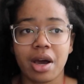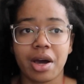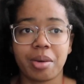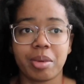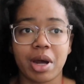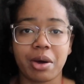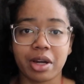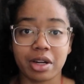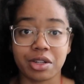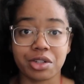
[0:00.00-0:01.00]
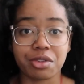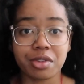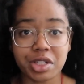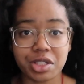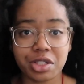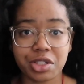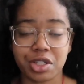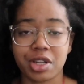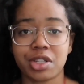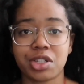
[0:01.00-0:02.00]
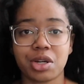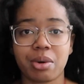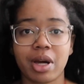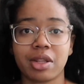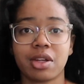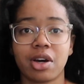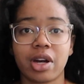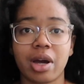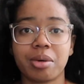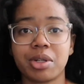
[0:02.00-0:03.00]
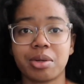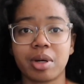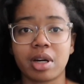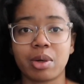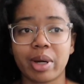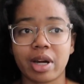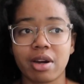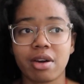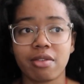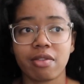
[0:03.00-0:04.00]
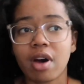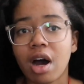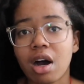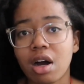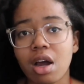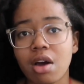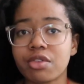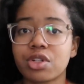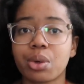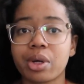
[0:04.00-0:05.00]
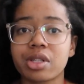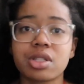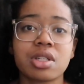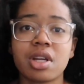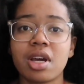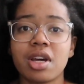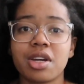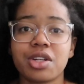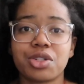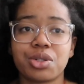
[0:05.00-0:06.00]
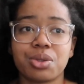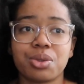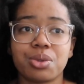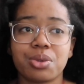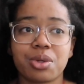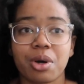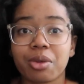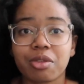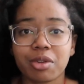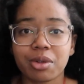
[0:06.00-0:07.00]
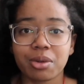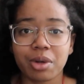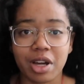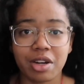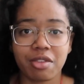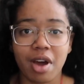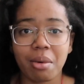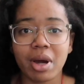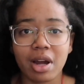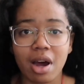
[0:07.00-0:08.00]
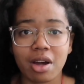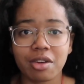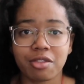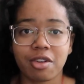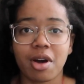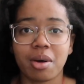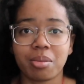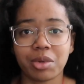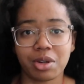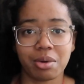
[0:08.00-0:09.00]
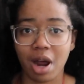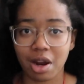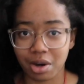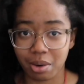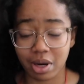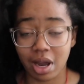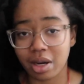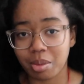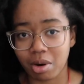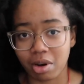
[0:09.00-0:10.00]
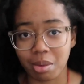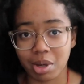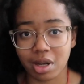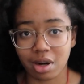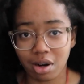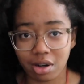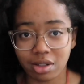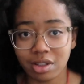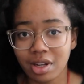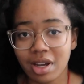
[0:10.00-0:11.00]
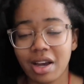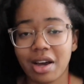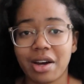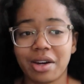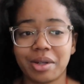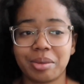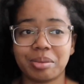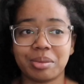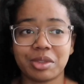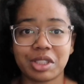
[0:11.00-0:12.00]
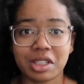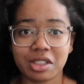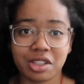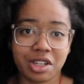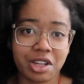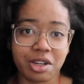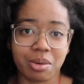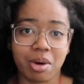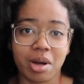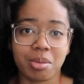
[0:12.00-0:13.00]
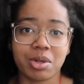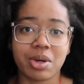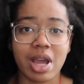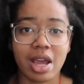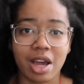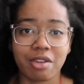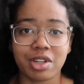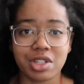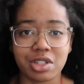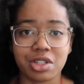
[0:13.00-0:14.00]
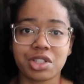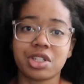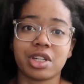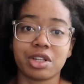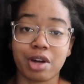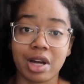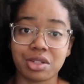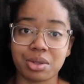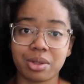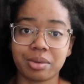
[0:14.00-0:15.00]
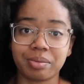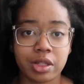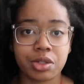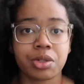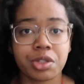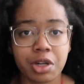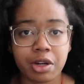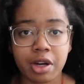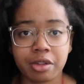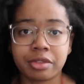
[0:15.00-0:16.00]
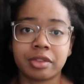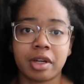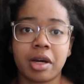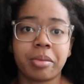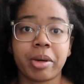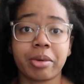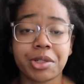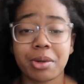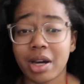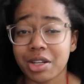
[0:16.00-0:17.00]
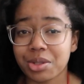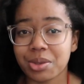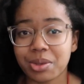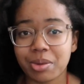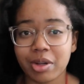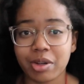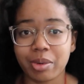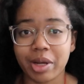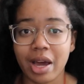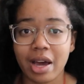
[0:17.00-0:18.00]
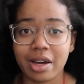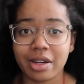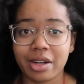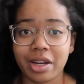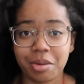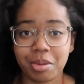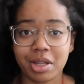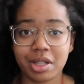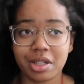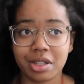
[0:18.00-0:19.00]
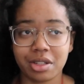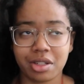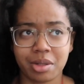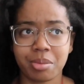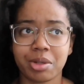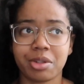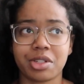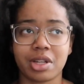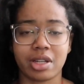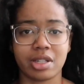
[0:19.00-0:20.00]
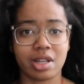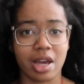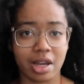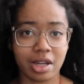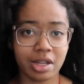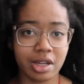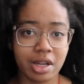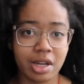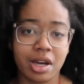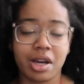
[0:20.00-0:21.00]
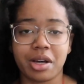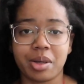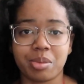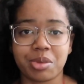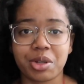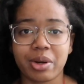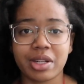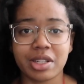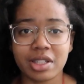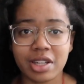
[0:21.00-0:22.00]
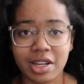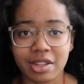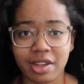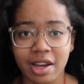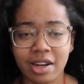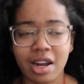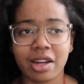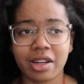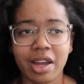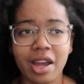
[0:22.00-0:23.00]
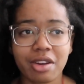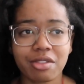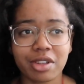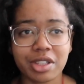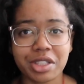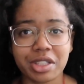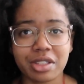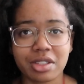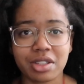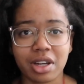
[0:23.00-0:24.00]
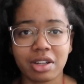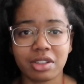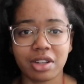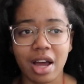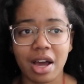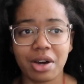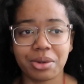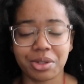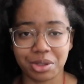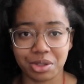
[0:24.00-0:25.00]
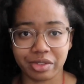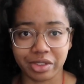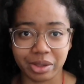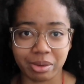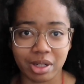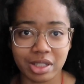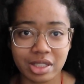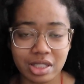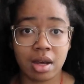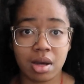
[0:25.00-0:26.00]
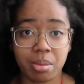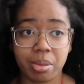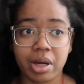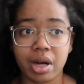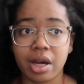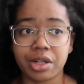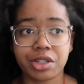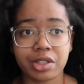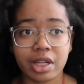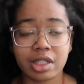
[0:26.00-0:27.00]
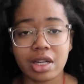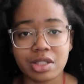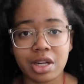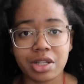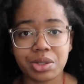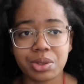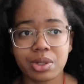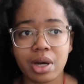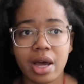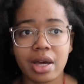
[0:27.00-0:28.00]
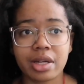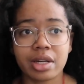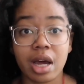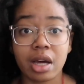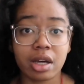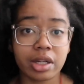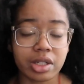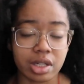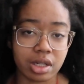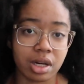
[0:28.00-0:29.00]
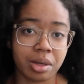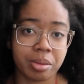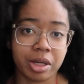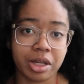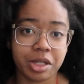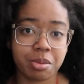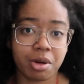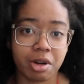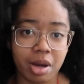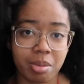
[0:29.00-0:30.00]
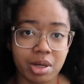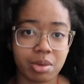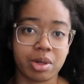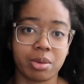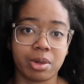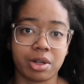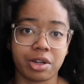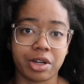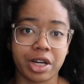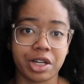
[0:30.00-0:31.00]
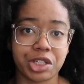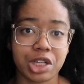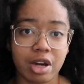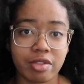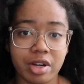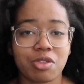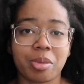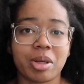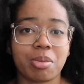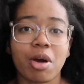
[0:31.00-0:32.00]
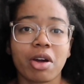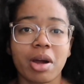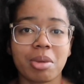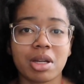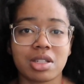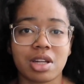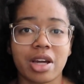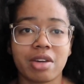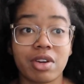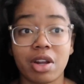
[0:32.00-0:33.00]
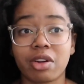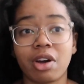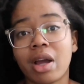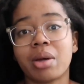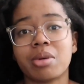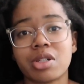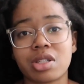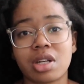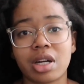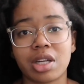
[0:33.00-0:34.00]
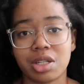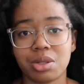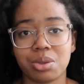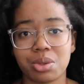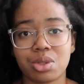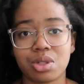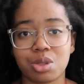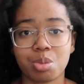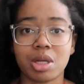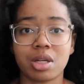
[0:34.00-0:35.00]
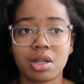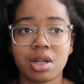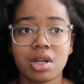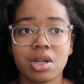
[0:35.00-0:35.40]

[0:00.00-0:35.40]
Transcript: um, and how I got into research and so I thought I would do a quick vlog of sorts to go through kind of how I got from, you know, not knowing any programming at all um, to, to here where I'm doing AI research in grad school. So to start off, um, I went to a high school where we had AP Computer Science A. Um, so I did take that. I can't really tell how useful it was, but I took that class in high school and I liked it. Um, I liked programming. We were learning in Java. For me, programming is kind of another language that I can use to speak